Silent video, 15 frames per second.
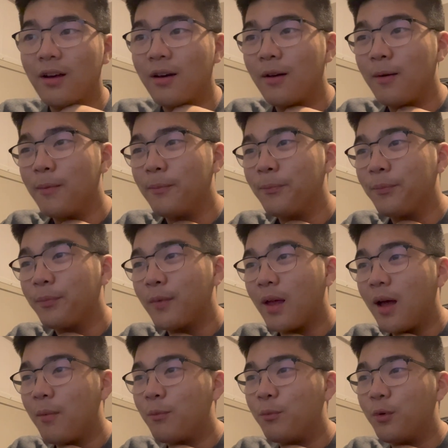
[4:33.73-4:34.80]

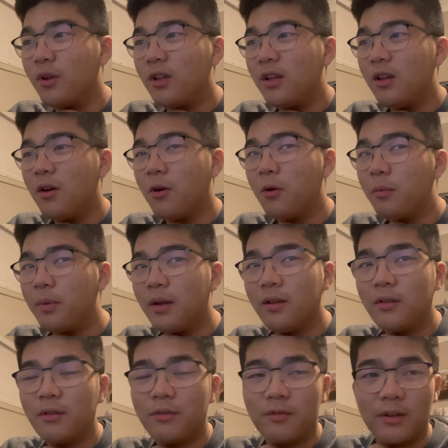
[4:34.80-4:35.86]
I'm really
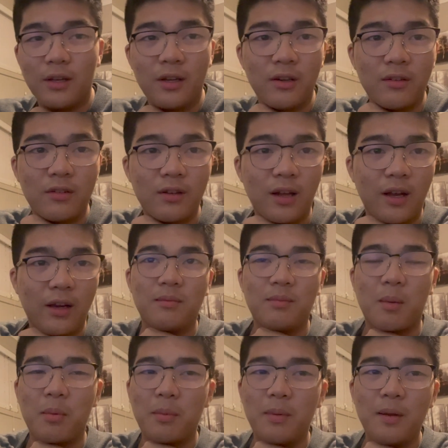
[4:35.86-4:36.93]
hoping to finish like
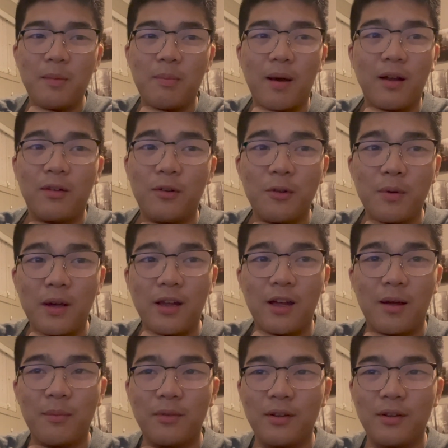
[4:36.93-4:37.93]
probably by 2 a.m.